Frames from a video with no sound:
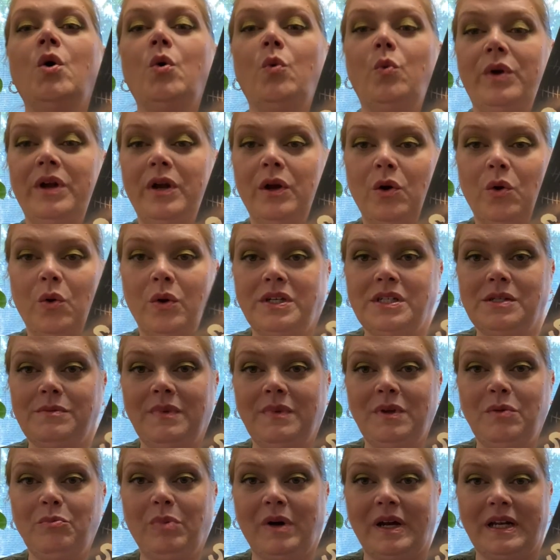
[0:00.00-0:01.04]
We are going to
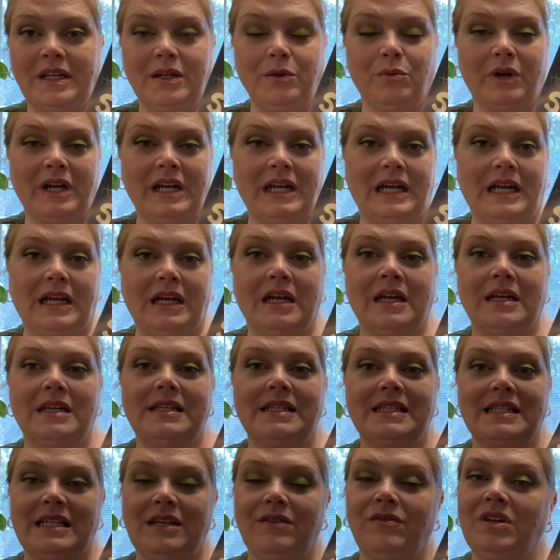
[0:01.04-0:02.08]
be buddy reading
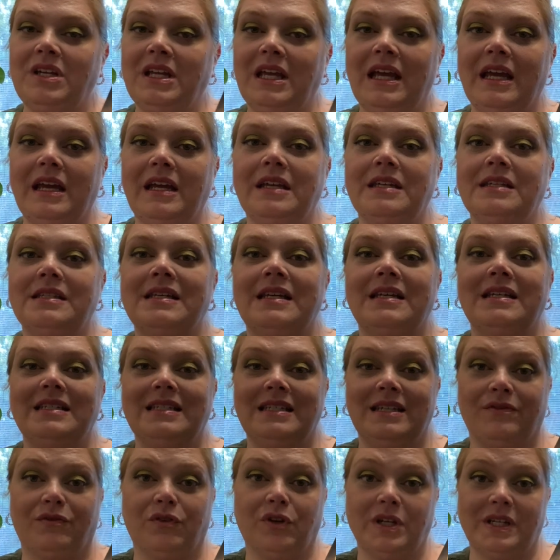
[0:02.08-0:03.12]
Stephen King's
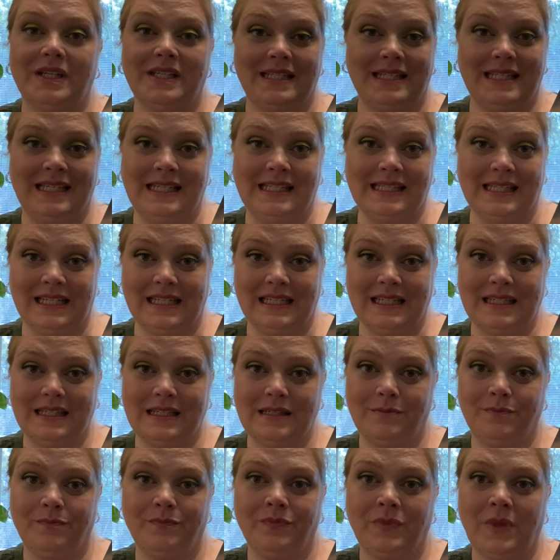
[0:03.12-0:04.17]
Different Seasons.
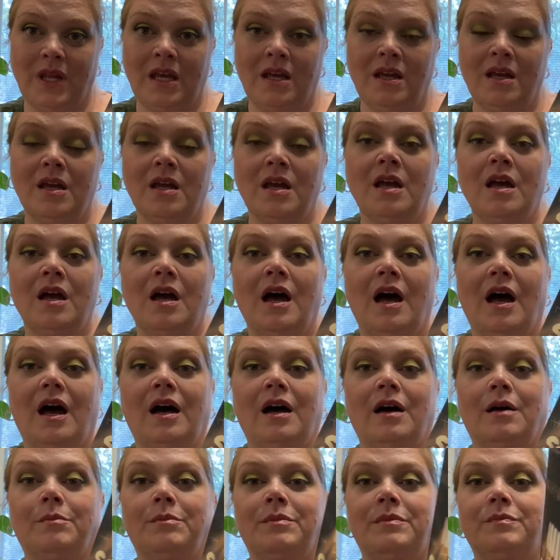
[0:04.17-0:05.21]

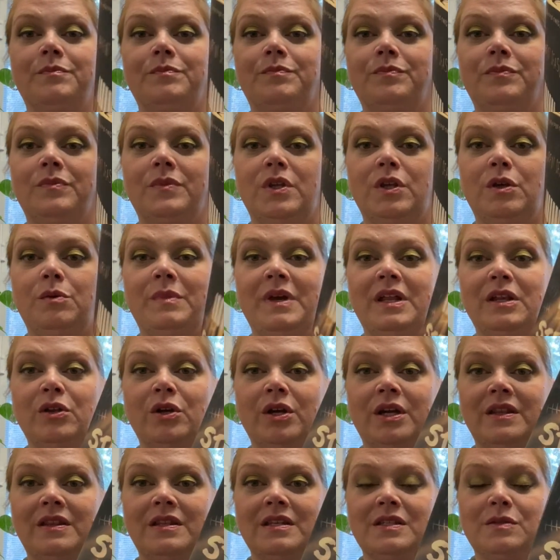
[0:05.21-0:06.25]
You may
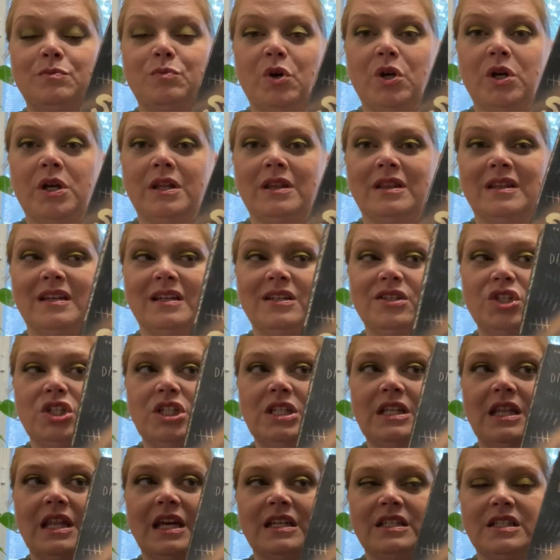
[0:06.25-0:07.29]
look at this book and think,
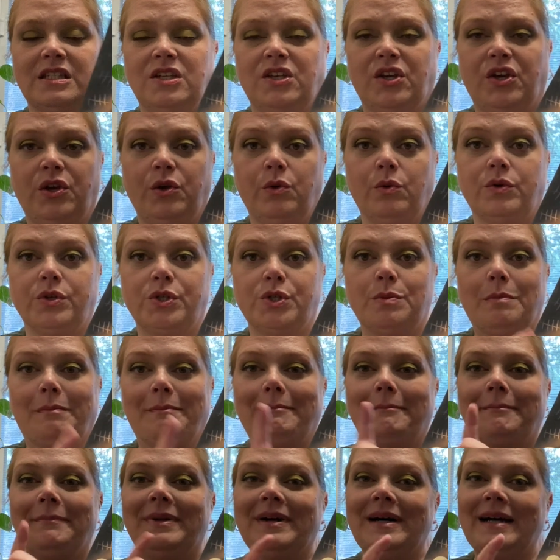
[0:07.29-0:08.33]
gee, that's huge,
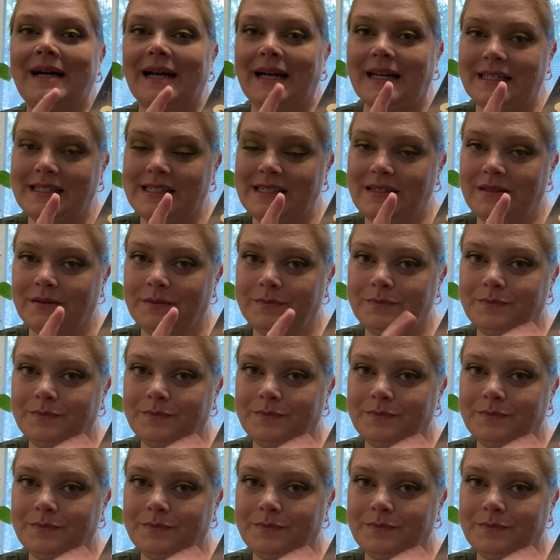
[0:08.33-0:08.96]
but